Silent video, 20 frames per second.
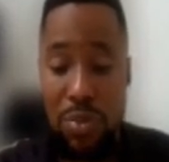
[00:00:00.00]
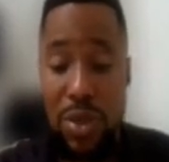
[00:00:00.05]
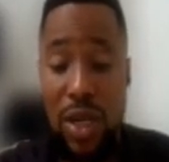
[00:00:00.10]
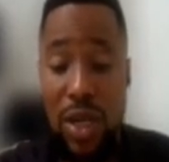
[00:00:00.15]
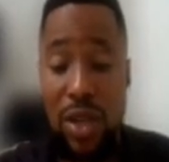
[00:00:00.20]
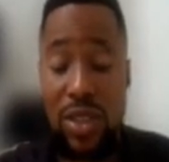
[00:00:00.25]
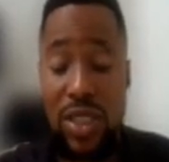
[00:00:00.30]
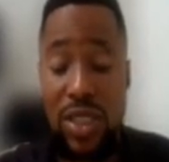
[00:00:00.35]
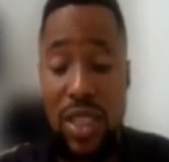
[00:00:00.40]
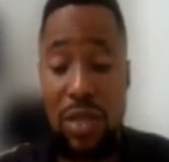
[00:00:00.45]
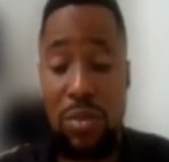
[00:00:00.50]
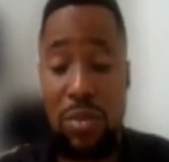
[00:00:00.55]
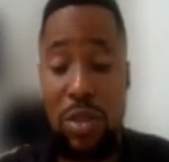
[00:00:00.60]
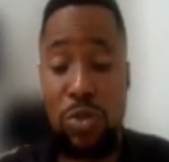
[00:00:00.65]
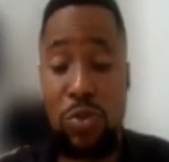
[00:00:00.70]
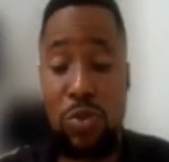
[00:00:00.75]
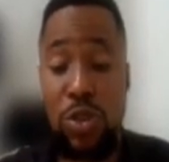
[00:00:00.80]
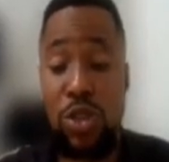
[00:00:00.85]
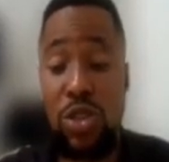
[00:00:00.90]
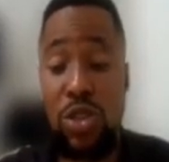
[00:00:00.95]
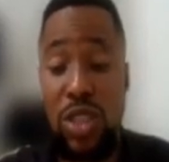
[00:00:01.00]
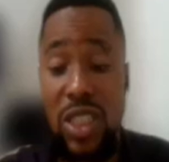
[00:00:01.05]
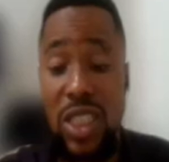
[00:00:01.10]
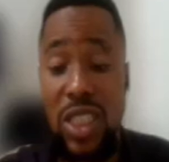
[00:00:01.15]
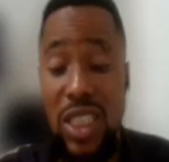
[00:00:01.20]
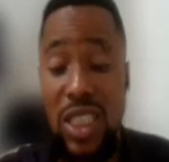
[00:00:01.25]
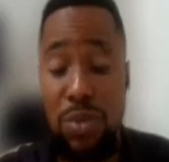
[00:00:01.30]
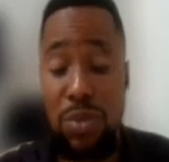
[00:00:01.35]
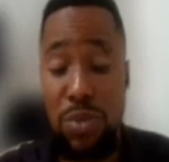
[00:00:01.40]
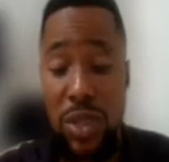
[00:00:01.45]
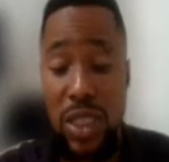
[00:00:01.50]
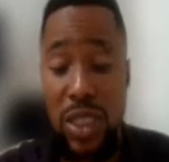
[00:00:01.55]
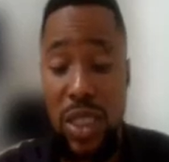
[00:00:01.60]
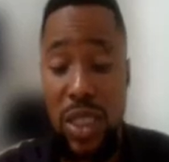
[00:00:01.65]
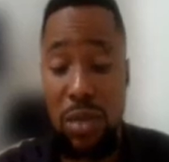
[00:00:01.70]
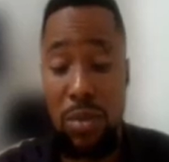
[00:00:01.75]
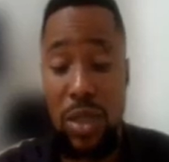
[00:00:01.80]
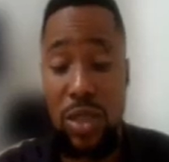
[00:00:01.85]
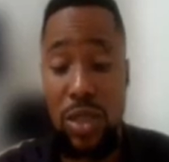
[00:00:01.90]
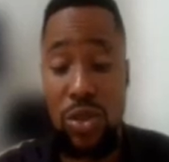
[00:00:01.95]
PR segments. We use the TP
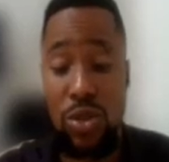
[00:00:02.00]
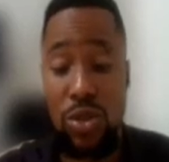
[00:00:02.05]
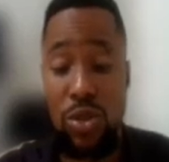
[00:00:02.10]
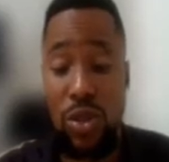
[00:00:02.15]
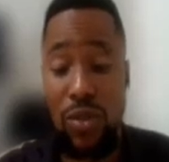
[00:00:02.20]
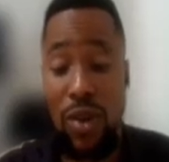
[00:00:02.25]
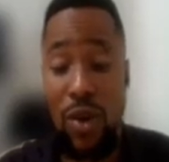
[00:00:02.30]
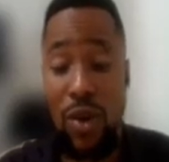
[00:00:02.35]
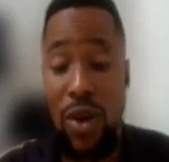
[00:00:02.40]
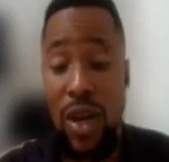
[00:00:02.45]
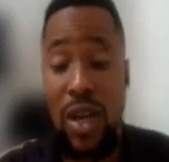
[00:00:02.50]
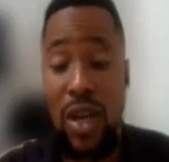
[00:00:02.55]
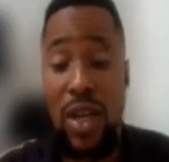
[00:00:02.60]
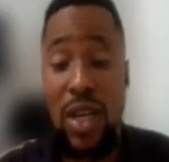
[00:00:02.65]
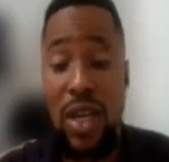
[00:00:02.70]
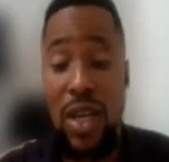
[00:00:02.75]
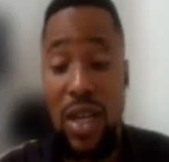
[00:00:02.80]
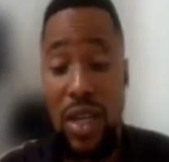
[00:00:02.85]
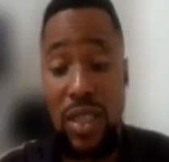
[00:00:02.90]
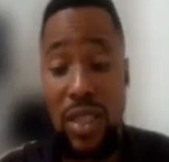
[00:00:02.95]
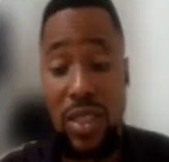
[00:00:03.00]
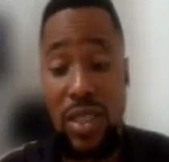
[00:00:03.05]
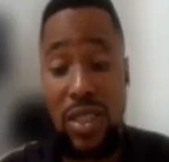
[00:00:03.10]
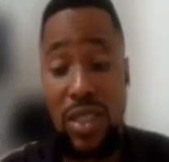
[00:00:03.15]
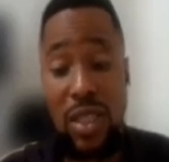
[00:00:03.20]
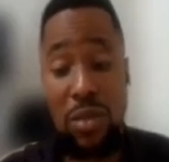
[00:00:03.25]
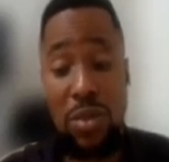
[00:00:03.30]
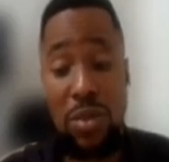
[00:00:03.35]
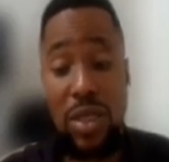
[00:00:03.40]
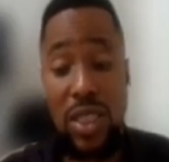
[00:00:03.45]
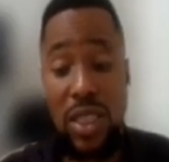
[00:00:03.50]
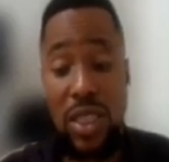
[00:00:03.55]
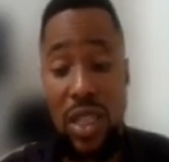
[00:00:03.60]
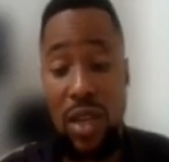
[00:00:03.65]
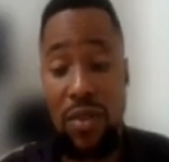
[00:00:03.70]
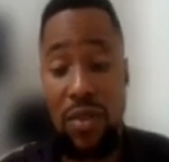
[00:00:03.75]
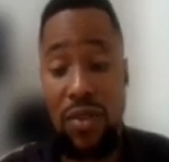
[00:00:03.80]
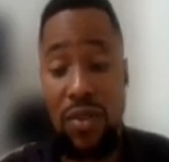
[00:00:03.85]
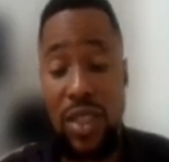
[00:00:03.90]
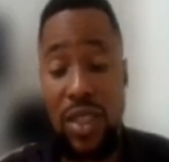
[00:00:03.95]
segment to know if our ST segment is
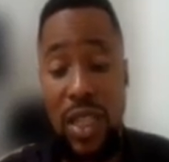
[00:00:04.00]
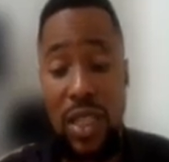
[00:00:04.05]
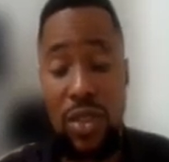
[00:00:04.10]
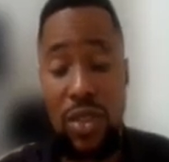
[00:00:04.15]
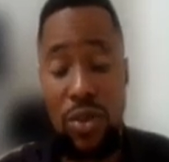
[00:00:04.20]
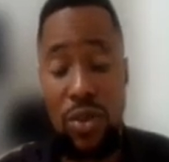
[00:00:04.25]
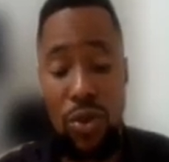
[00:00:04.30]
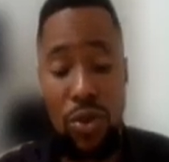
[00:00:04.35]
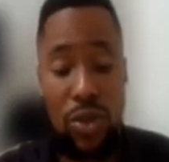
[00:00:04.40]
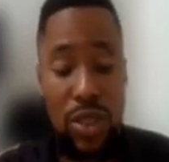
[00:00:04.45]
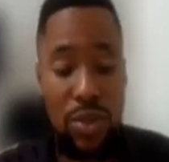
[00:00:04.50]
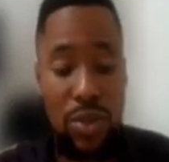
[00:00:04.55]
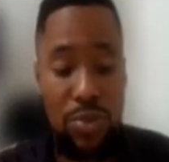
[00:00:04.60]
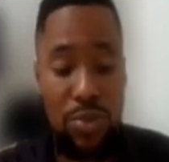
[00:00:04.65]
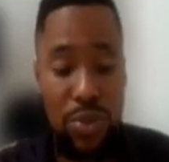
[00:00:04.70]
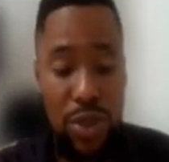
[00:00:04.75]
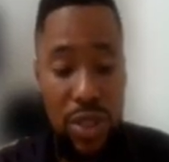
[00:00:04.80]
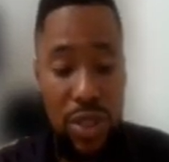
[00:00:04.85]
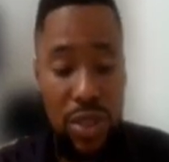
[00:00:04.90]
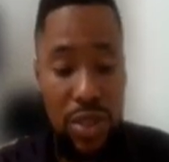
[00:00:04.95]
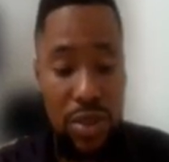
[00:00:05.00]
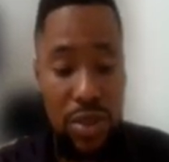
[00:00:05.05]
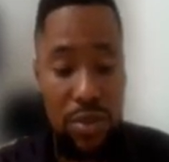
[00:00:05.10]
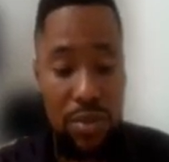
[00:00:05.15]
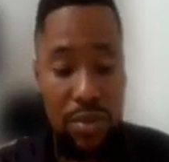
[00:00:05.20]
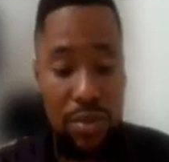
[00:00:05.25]
elevated or depressed.